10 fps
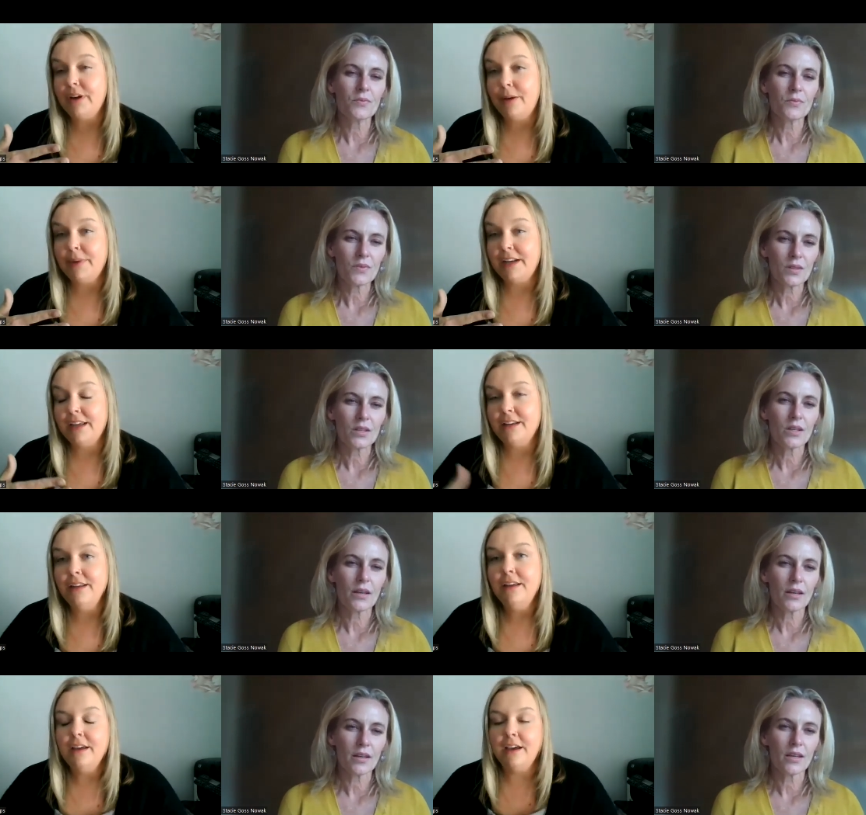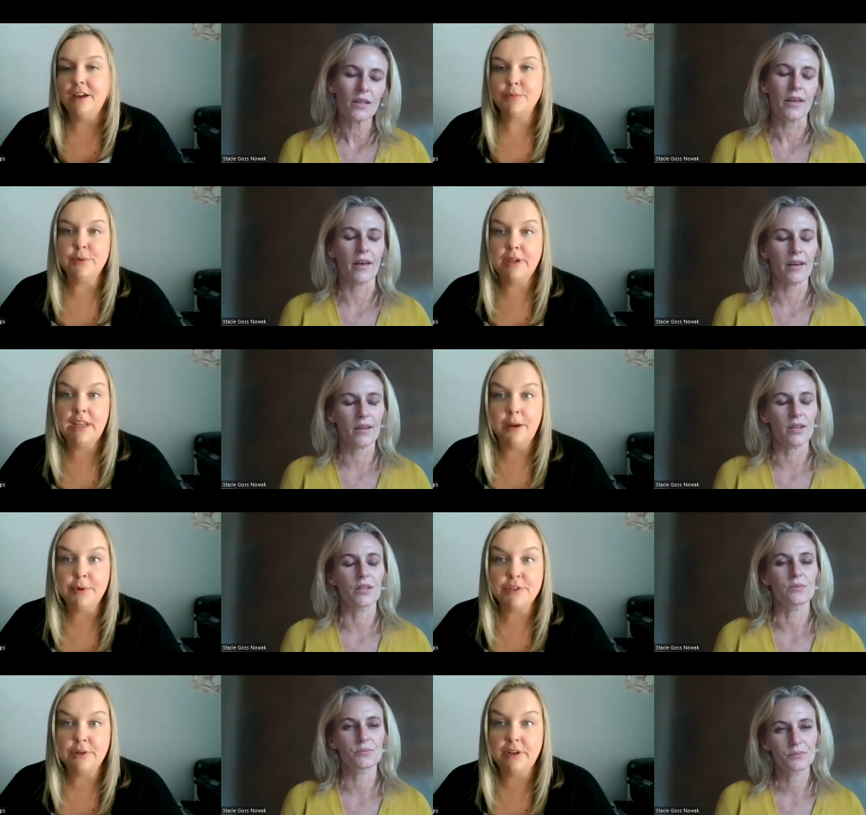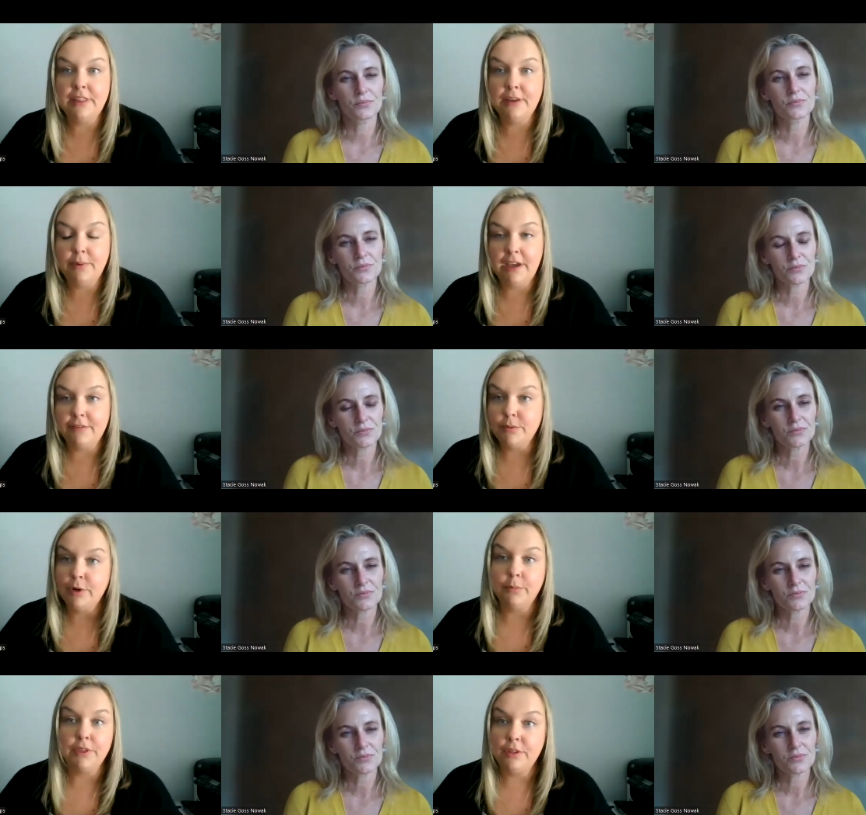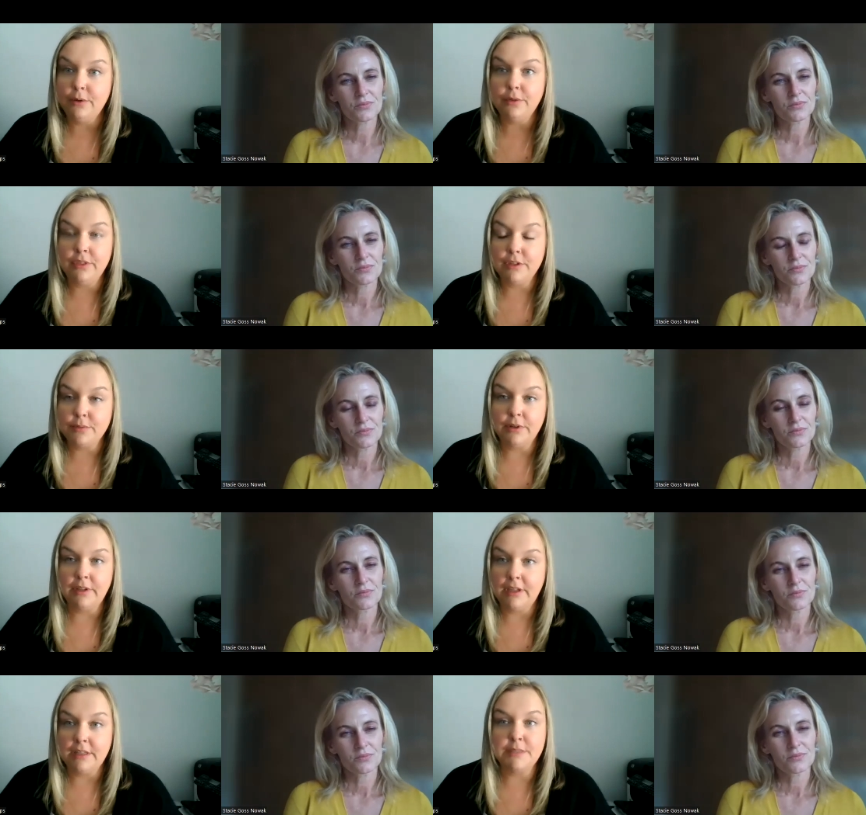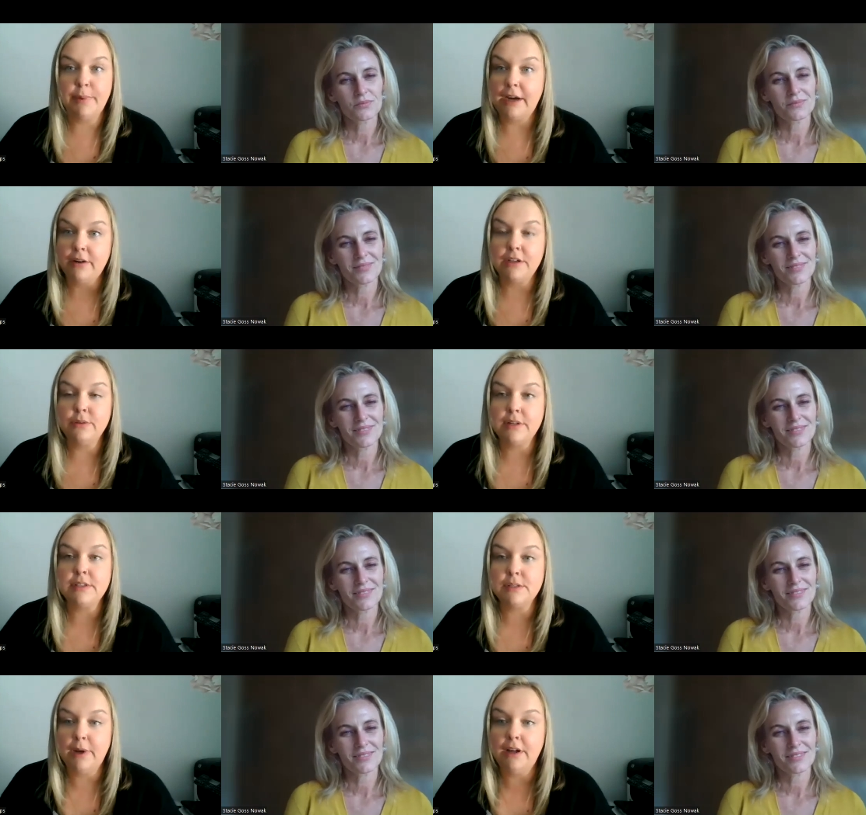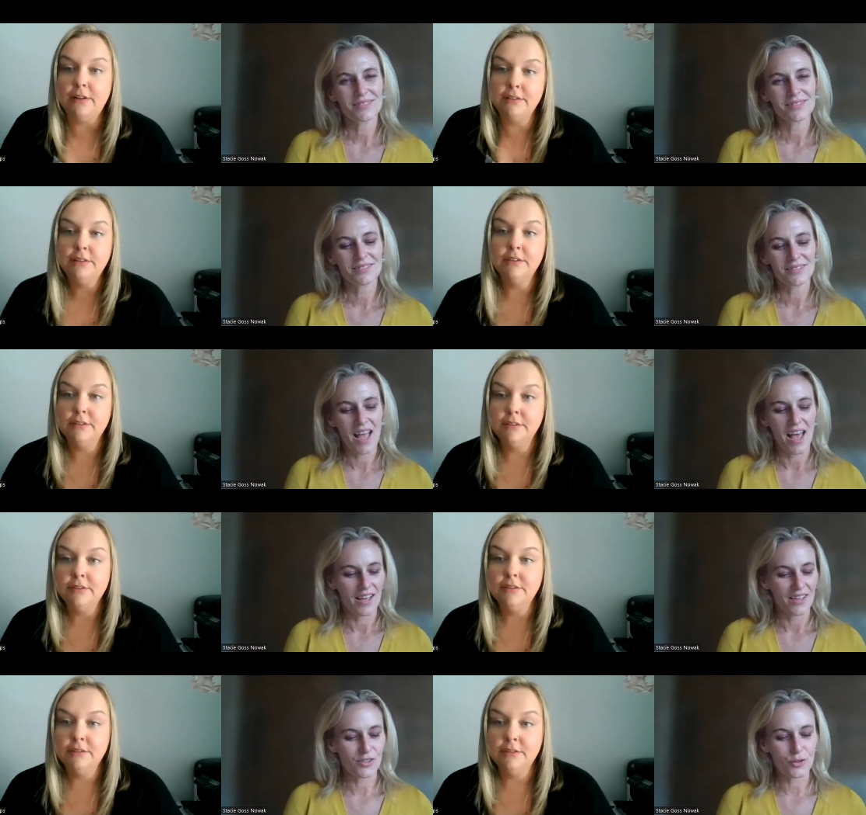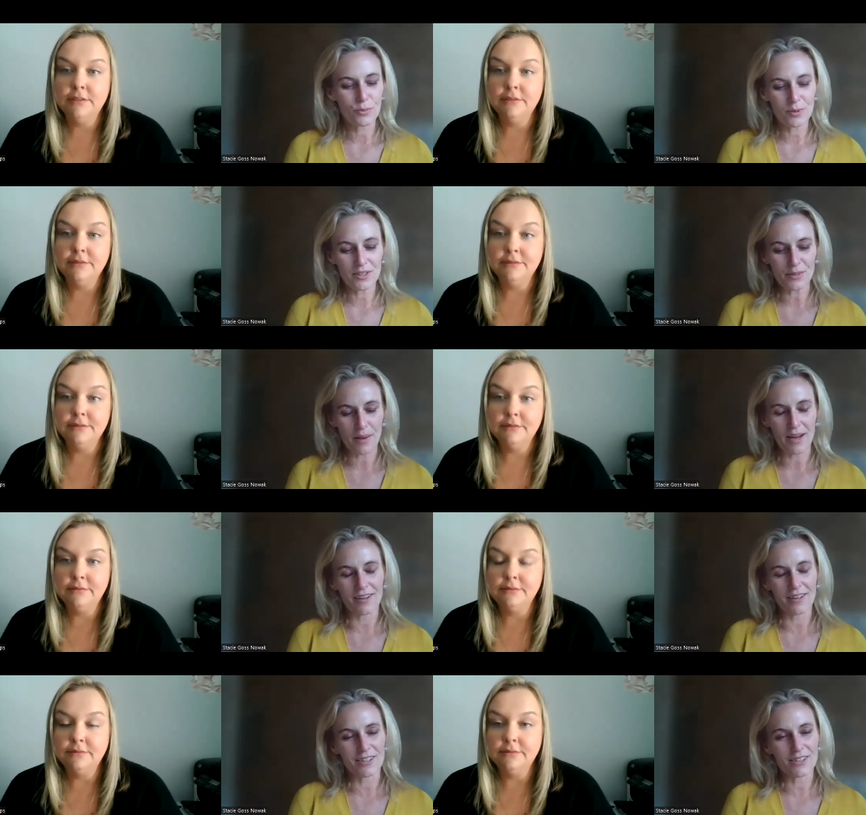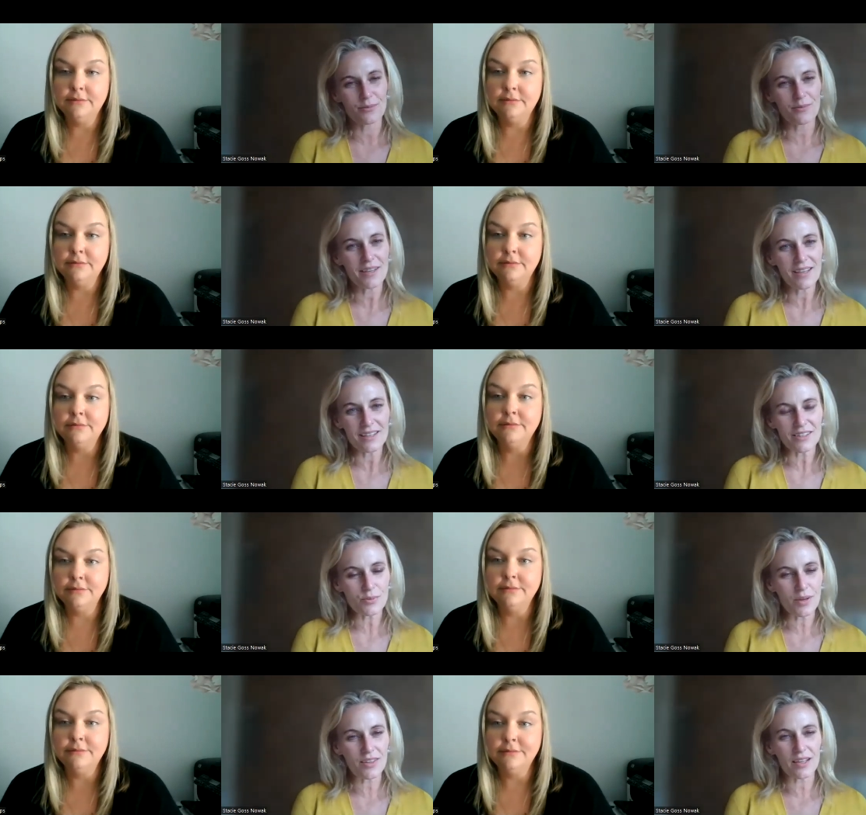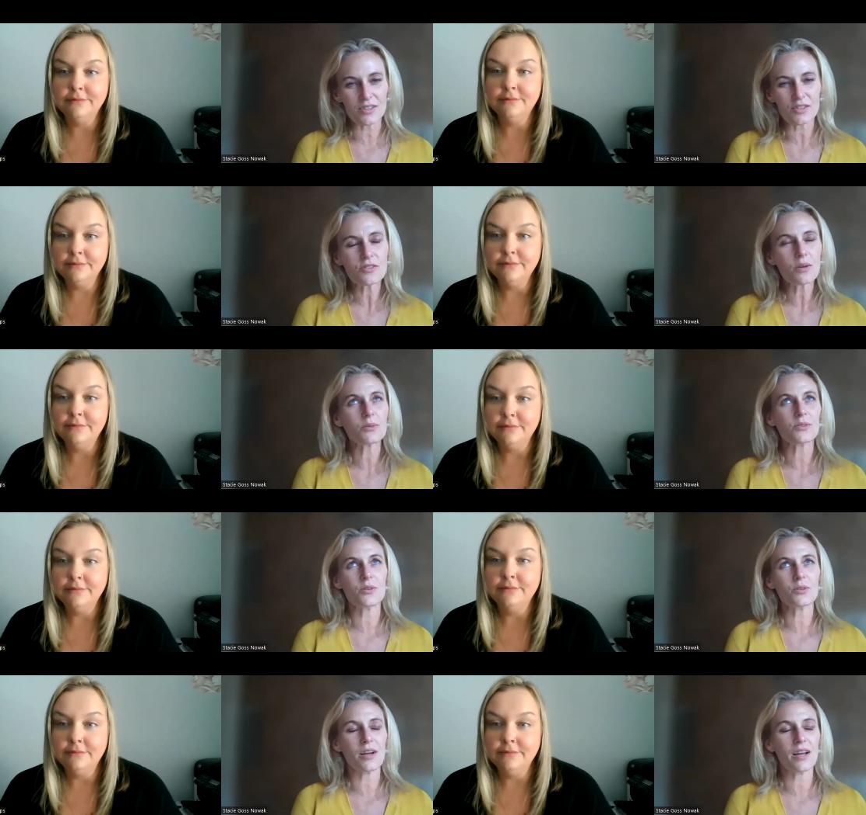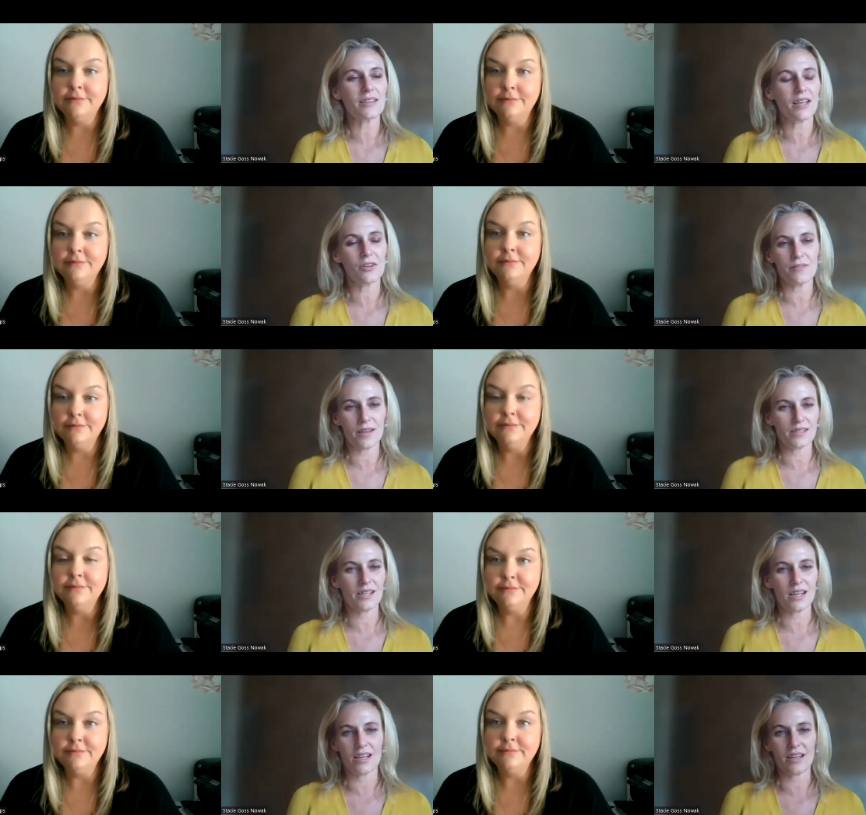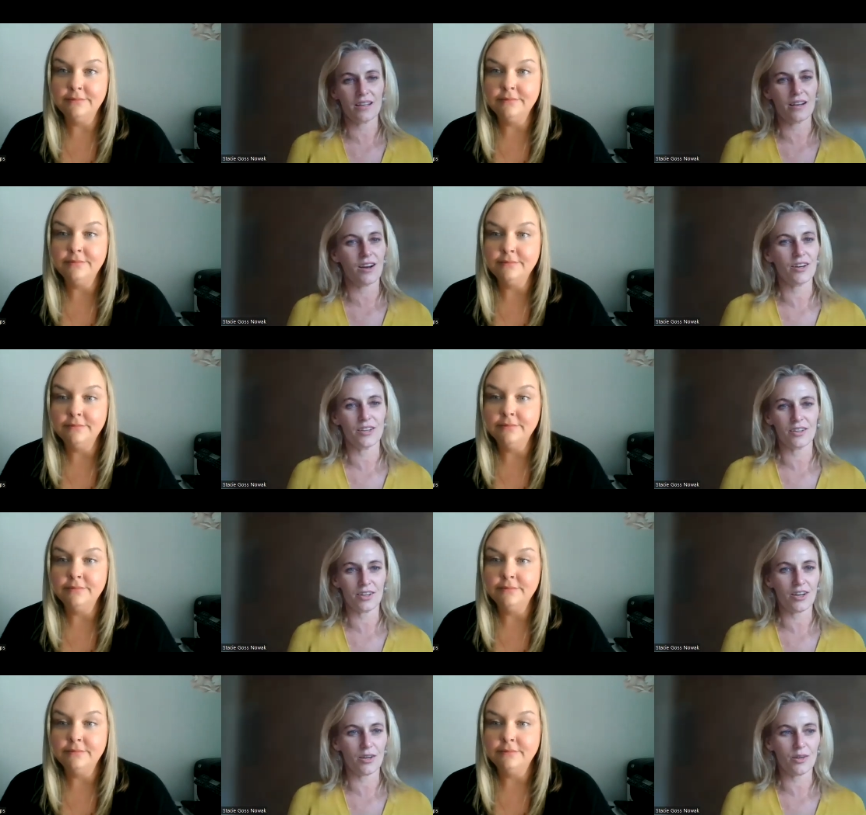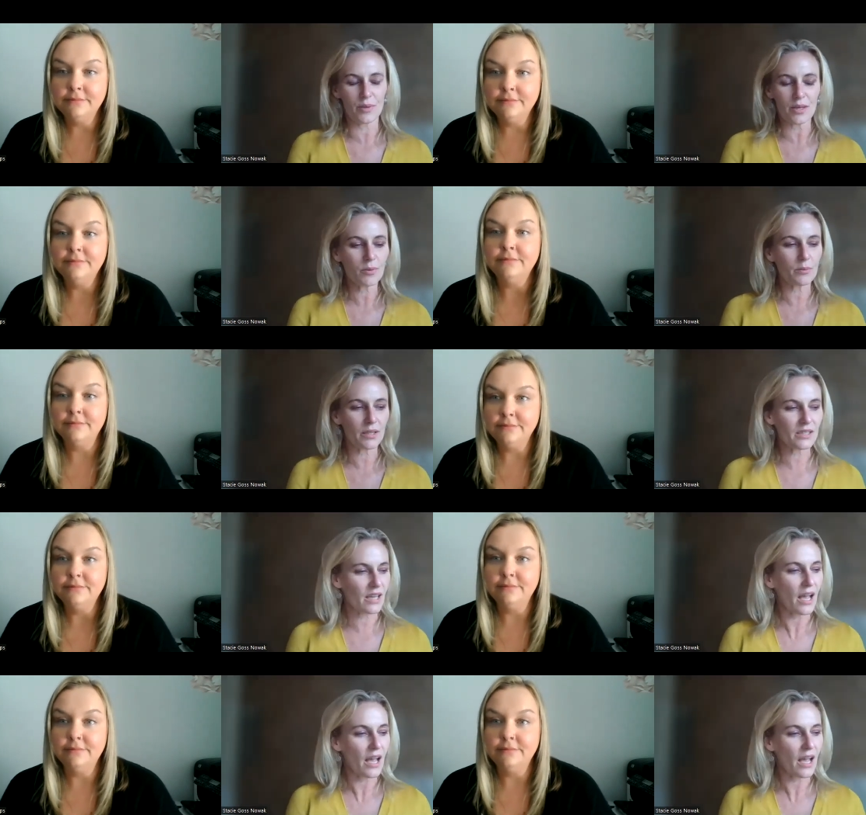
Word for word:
Speaker 1: coming in. So any opportunity that we have to work with youth is really inspiring to us as well.
Speaker 2: Super inspiring to me as well. That's so great that you're investing in our younger people, because